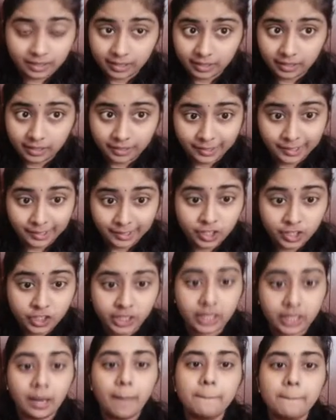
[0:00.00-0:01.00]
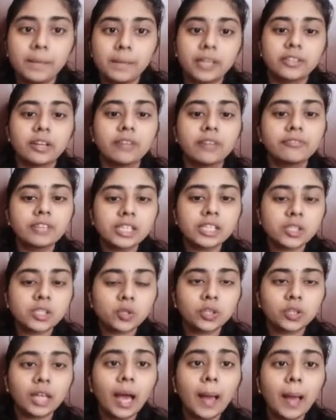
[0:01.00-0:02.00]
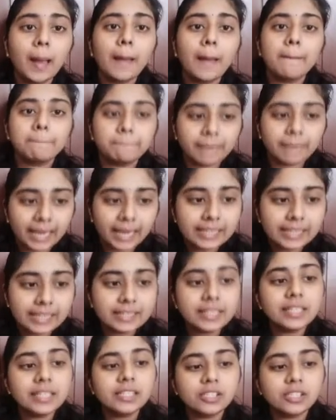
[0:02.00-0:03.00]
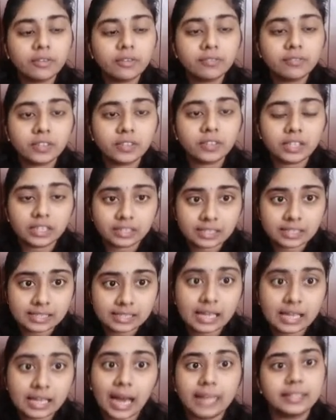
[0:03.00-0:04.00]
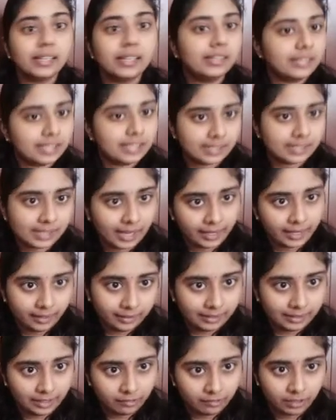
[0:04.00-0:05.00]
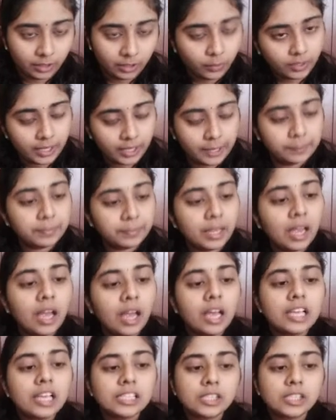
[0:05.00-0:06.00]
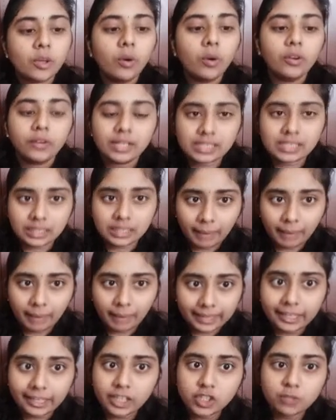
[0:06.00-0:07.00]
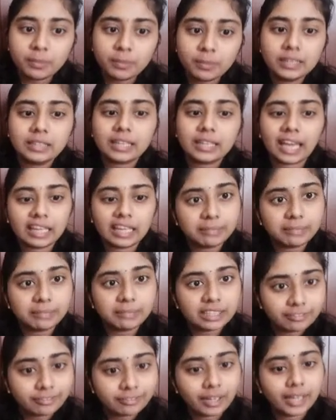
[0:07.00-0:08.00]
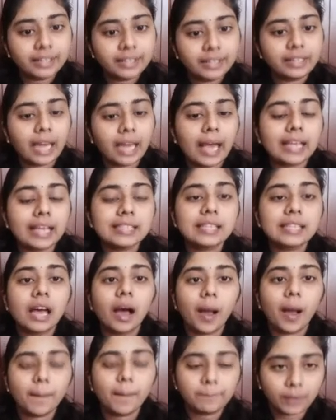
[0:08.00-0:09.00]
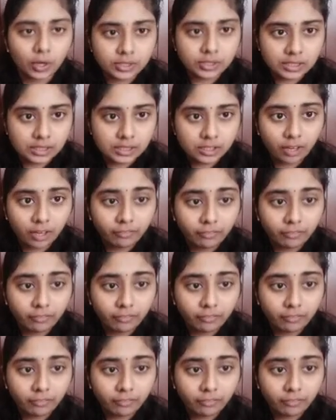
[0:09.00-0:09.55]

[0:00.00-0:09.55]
reduction, but refers to the maintenance of risk at a desired level. Okay, so risk management can be defined as a process of